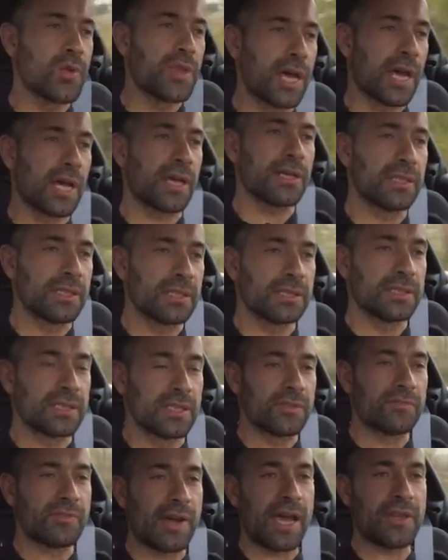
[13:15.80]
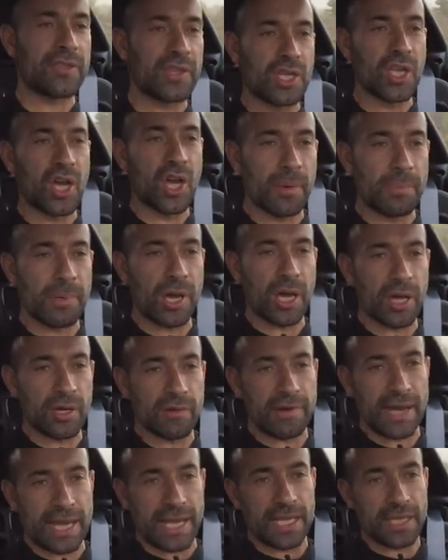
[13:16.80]
that round the
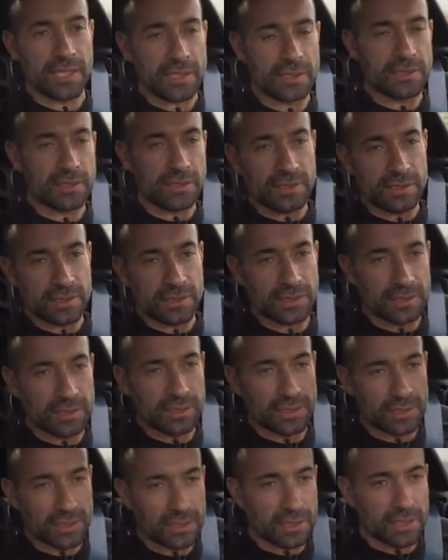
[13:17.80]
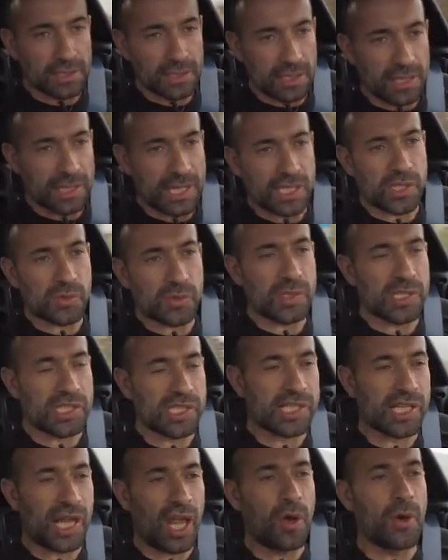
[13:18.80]
Nürburgring, this was
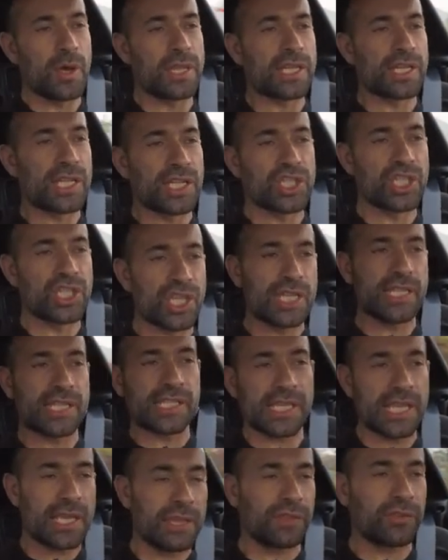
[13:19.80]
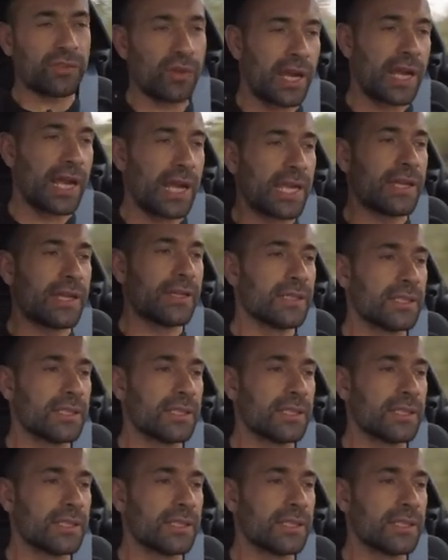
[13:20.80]
slower than a GT3,